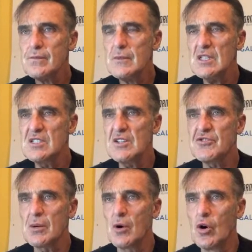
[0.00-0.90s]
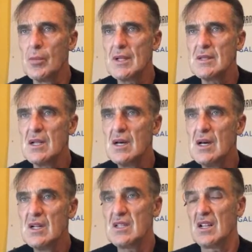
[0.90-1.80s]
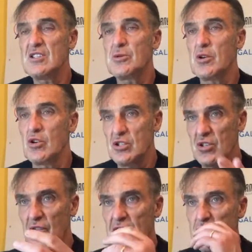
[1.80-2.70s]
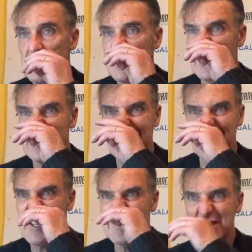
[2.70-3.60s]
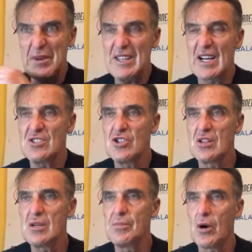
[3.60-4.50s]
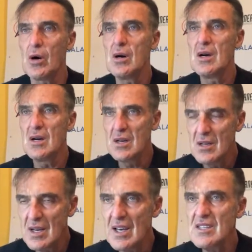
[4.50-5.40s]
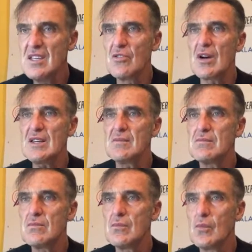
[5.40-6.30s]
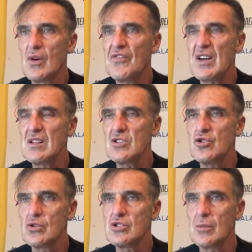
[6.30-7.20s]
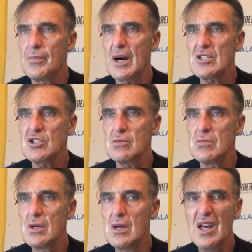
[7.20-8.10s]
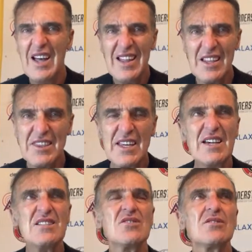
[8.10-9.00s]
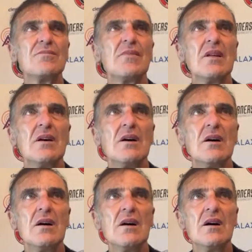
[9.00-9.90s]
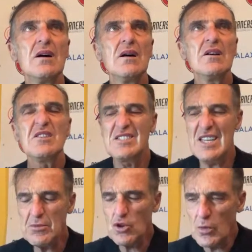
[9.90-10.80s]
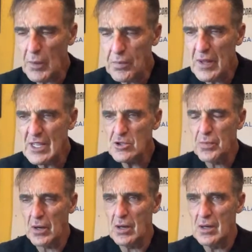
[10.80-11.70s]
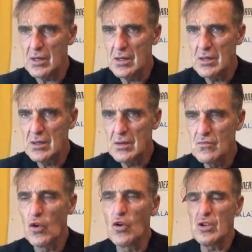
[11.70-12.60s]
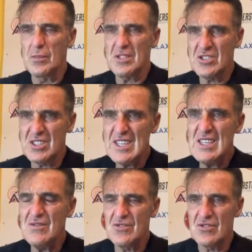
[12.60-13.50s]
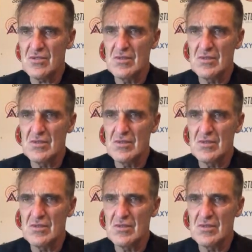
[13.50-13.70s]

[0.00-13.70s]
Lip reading: Safe trip home, and delighted we got a result for you guys, especially making that journey. But you're right. We're finally showing some passion. The thing is, same group of players, but rolling up the sleeves.